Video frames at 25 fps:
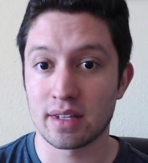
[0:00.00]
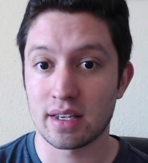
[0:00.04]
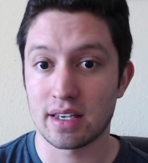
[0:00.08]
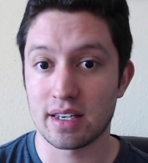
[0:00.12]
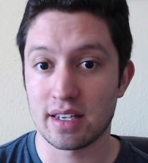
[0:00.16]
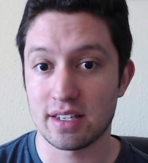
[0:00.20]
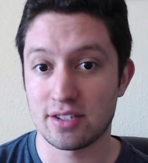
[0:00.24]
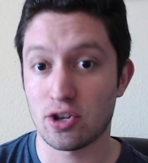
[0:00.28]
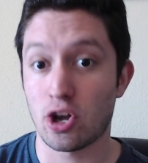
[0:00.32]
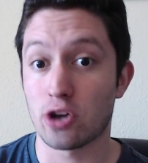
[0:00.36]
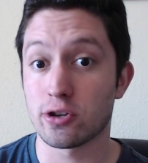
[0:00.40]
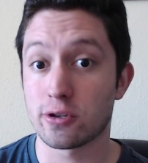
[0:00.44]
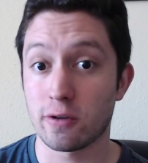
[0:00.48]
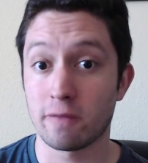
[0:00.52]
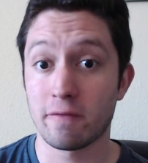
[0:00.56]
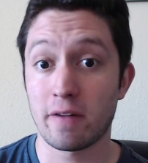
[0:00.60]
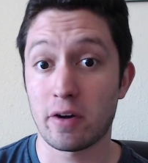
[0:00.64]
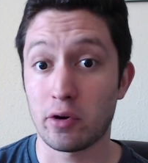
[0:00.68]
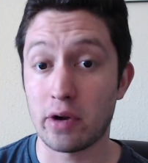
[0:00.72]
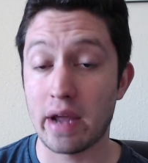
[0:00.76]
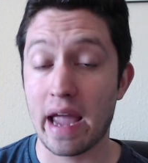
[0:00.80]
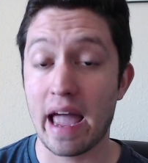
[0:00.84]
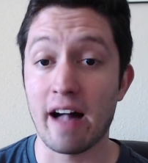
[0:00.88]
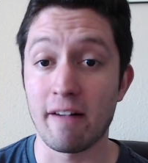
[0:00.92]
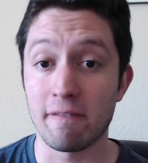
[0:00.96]
is also
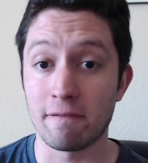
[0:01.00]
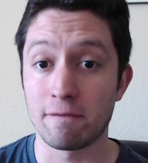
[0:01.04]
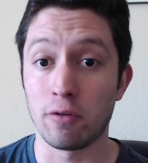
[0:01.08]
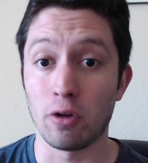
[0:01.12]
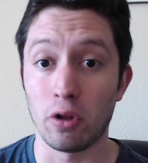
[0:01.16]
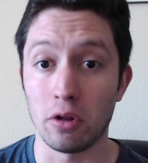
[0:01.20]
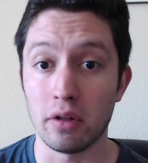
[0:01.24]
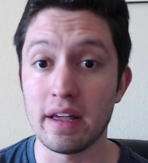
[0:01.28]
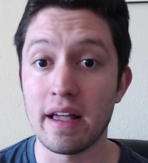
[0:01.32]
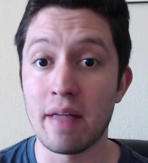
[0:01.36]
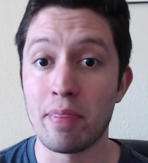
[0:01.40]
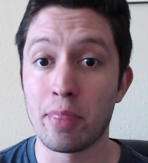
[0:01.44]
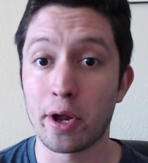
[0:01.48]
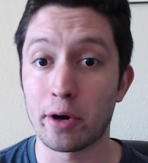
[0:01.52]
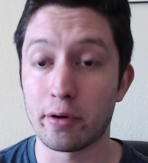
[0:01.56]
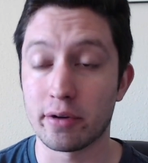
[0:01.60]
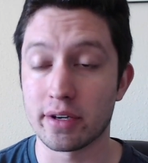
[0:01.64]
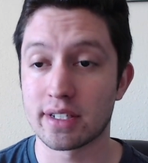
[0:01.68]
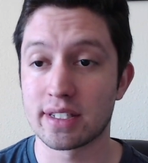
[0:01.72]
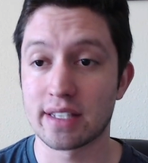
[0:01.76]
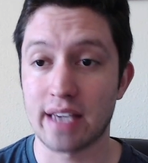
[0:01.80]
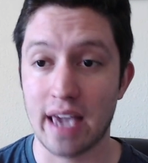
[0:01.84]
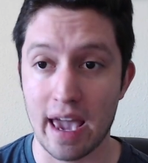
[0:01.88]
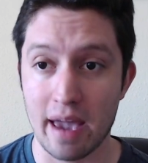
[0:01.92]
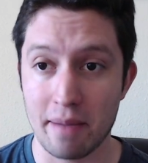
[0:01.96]
very helpful in their
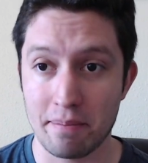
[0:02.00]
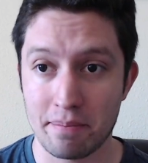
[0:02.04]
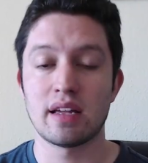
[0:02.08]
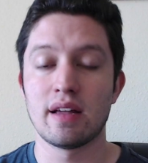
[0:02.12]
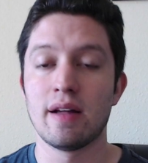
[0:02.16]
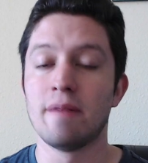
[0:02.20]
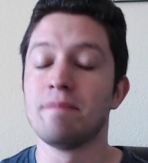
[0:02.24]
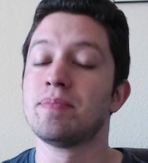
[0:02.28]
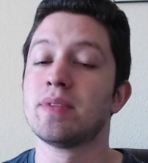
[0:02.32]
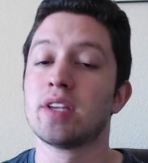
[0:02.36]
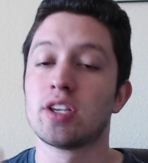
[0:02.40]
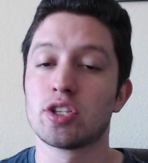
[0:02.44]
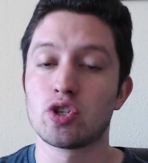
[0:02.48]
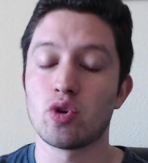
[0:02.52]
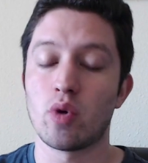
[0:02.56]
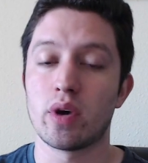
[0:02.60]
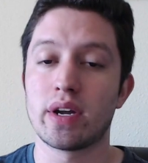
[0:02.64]
escape. So